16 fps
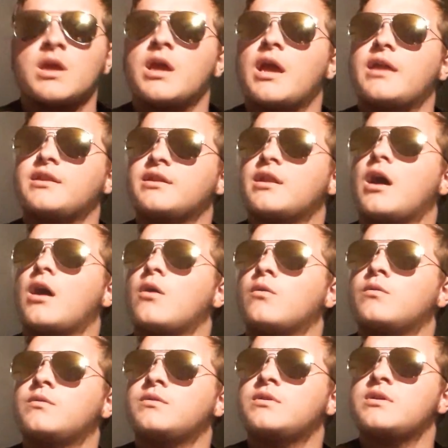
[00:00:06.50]
And you
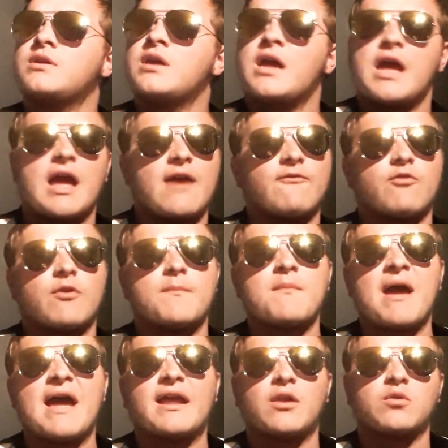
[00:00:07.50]
know, every
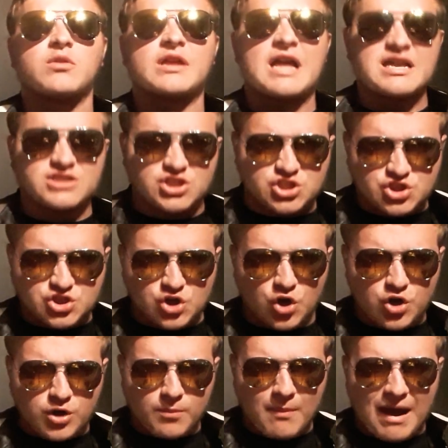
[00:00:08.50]
man only has a
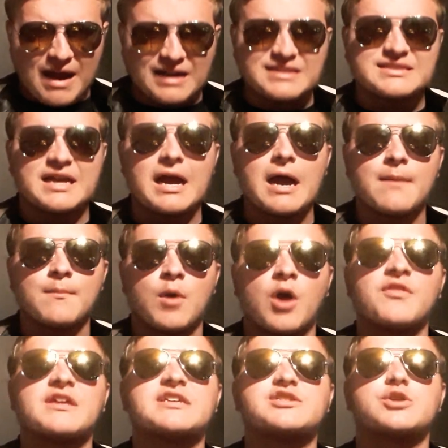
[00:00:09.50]
certain amount of time
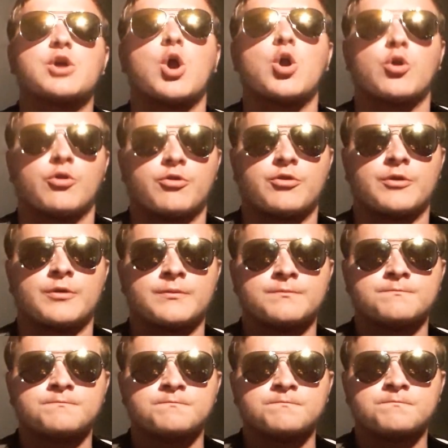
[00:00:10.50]
on this earth.
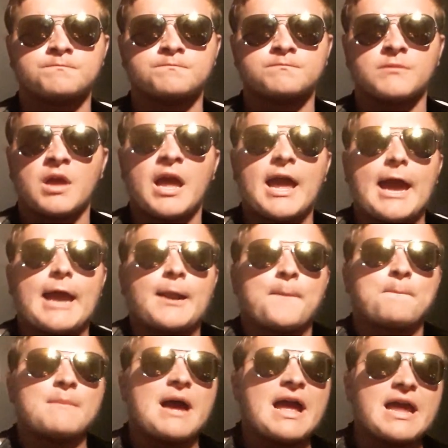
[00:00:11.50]
And a
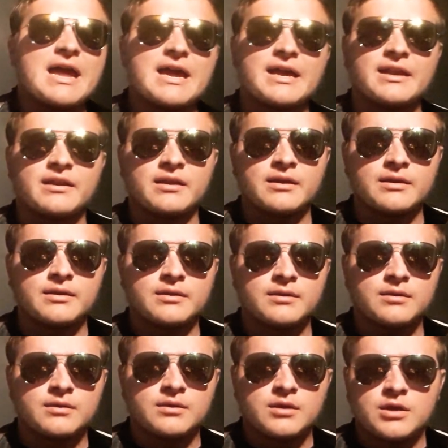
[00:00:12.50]
man
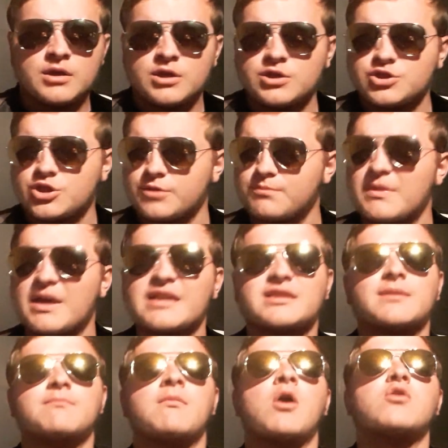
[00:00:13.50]
should make
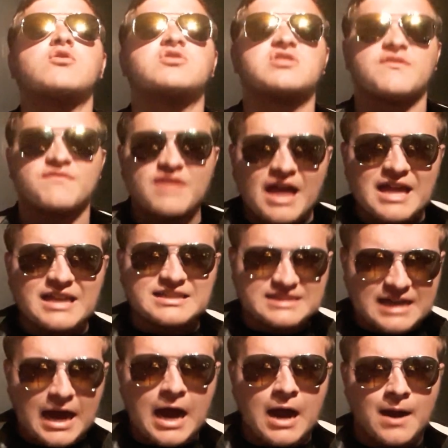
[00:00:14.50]
the most of that
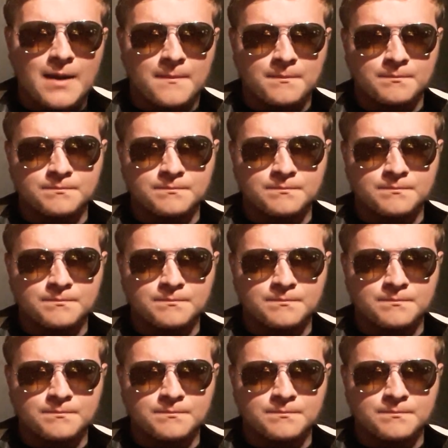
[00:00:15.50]
time.